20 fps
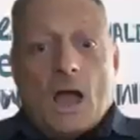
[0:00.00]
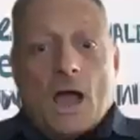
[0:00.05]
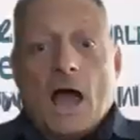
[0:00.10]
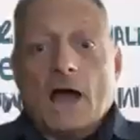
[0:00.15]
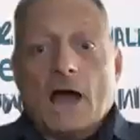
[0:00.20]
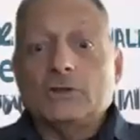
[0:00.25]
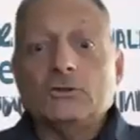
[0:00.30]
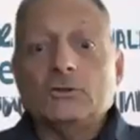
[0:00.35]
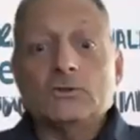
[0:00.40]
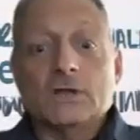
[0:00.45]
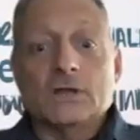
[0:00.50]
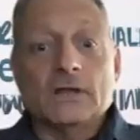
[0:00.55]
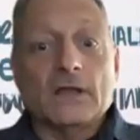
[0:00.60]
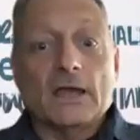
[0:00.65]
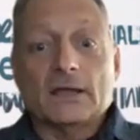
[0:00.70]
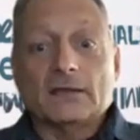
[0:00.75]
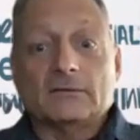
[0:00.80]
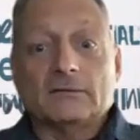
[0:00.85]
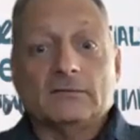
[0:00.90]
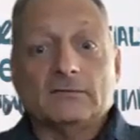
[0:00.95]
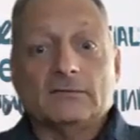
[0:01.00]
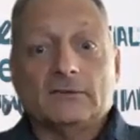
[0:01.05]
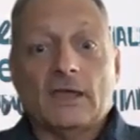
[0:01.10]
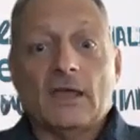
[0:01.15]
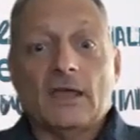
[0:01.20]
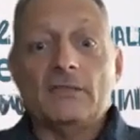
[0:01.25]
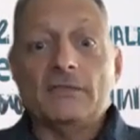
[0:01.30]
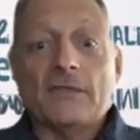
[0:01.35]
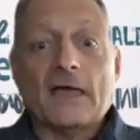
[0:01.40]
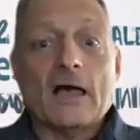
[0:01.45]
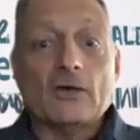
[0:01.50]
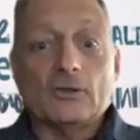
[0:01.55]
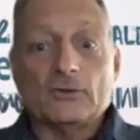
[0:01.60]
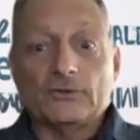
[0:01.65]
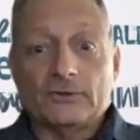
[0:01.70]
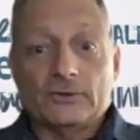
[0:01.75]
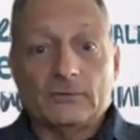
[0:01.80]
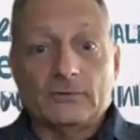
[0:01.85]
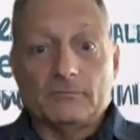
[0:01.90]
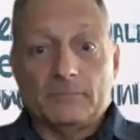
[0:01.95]
How do you connect
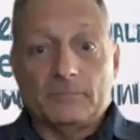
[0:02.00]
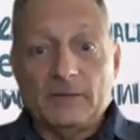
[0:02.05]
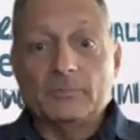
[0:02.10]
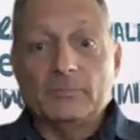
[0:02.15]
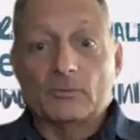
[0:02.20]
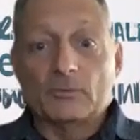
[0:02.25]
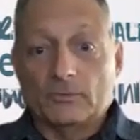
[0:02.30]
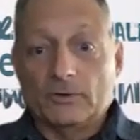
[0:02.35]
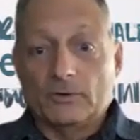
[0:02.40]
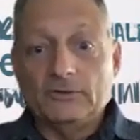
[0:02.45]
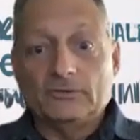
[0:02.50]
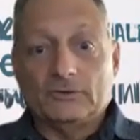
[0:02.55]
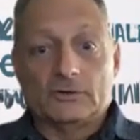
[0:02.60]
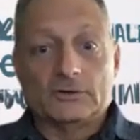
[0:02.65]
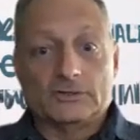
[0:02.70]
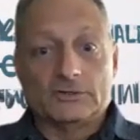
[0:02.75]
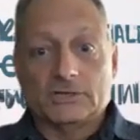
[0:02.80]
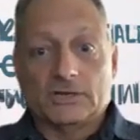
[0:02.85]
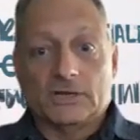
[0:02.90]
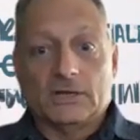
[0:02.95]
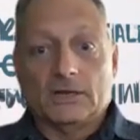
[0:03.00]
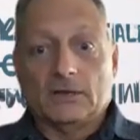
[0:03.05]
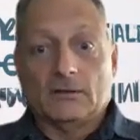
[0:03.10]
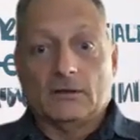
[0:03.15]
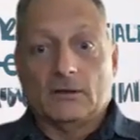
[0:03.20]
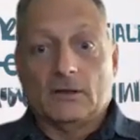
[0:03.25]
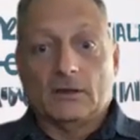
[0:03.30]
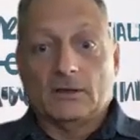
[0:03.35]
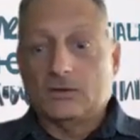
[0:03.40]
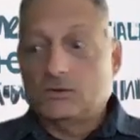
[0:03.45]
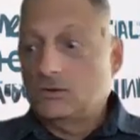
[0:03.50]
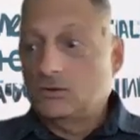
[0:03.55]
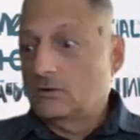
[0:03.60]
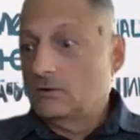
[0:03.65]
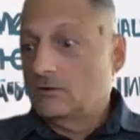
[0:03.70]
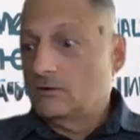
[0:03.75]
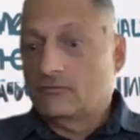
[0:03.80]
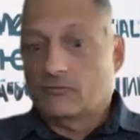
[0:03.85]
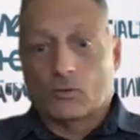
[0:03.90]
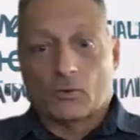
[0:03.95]
10,000 people researching a
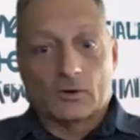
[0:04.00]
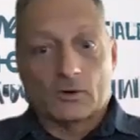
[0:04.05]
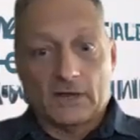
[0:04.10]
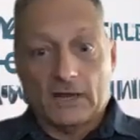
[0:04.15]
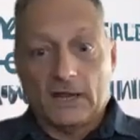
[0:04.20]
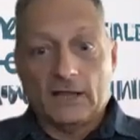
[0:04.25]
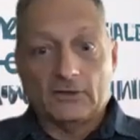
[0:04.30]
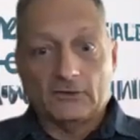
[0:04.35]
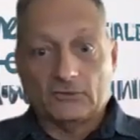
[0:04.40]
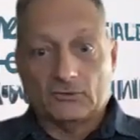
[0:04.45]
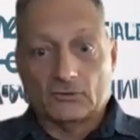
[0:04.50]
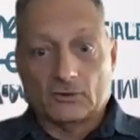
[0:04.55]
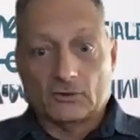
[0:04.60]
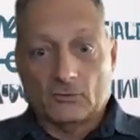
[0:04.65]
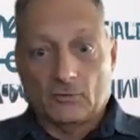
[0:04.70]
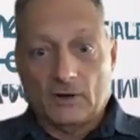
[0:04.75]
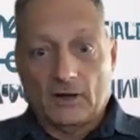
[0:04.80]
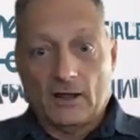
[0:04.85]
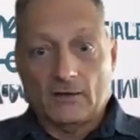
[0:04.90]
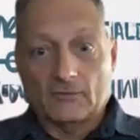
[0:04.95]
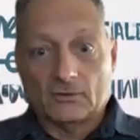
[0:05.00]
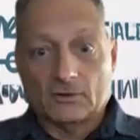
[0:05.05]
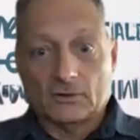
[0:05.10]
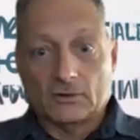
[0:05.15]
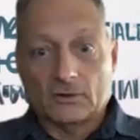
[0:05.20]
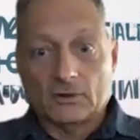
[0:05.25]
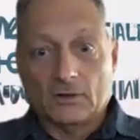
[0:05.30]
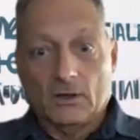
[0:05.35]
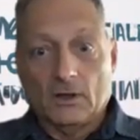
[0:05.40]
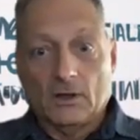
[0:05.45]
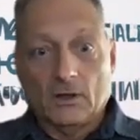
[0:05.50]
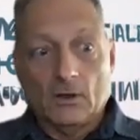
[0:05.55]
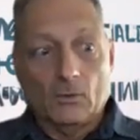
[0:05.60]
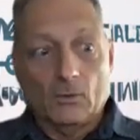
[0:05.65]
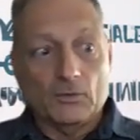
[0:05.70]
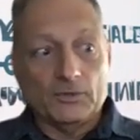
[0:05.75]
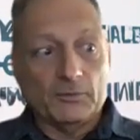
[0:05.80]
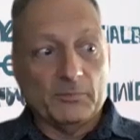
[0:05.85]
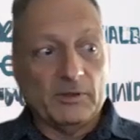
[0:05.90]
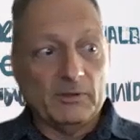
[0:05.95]
cure for cancer or whatever
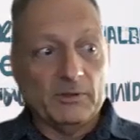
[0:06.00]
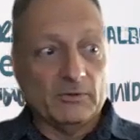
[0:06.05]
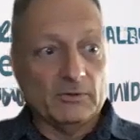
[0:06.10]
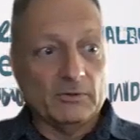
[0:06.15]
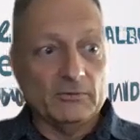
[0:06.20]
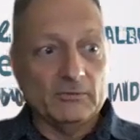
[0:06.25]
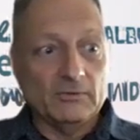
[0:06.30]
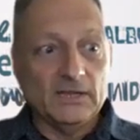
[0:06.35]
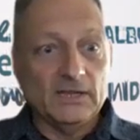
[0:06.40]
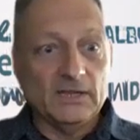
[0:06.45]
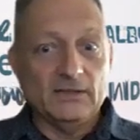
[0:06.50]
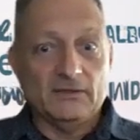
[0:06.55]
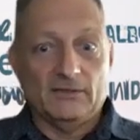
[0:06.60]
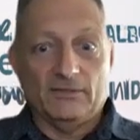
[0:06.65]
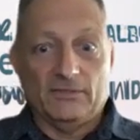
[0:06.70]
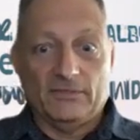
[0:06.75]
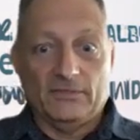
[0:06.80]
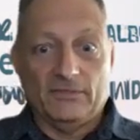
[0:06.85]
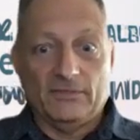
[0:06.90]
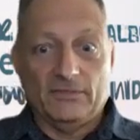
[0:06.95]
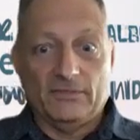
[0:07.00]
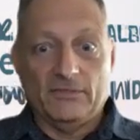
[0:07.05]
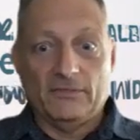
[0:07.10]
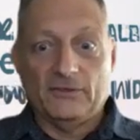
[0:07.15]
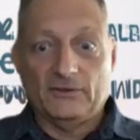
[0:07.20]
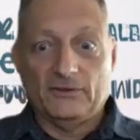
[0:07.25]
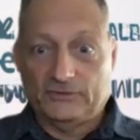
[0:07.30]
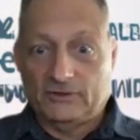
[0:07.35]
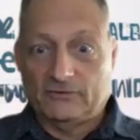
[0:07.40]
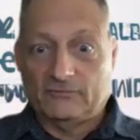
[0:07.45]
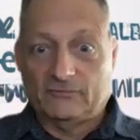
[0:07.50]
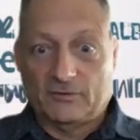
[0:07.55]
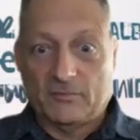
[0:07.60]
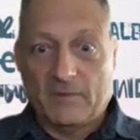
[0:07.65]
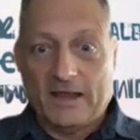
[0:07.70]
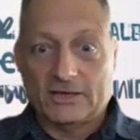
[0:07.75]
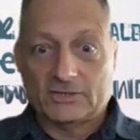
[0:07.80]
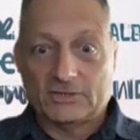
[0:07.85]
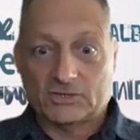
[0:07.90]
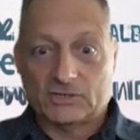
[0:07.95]
with the people who need this
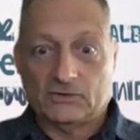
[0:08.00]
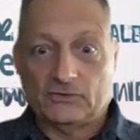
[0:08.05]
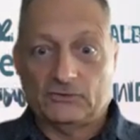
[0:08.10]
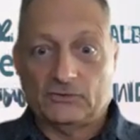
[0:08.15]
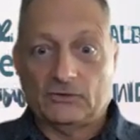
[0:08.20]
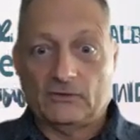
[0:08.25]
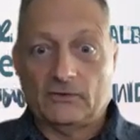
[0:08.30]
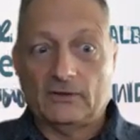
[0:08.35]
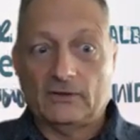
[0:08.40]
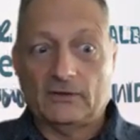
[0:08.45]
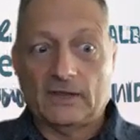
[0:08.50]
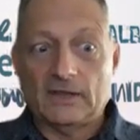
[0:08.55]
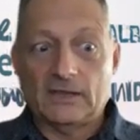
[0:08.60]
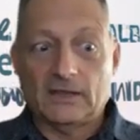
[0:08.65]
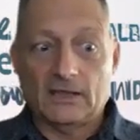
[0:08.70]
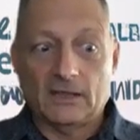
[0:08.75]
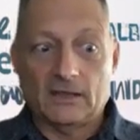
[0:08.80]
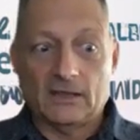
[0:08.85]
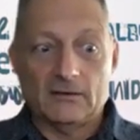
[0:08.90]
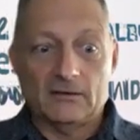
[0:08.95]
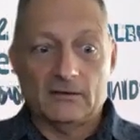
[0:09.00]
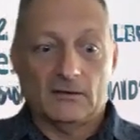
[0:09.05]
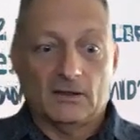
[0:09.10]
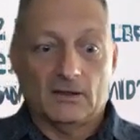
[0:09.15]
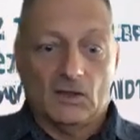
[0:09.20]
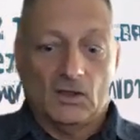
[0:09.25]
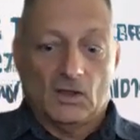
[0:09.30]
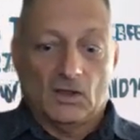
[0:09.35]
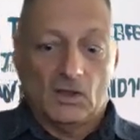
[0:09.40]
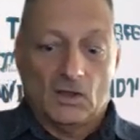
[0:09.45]
information so that they can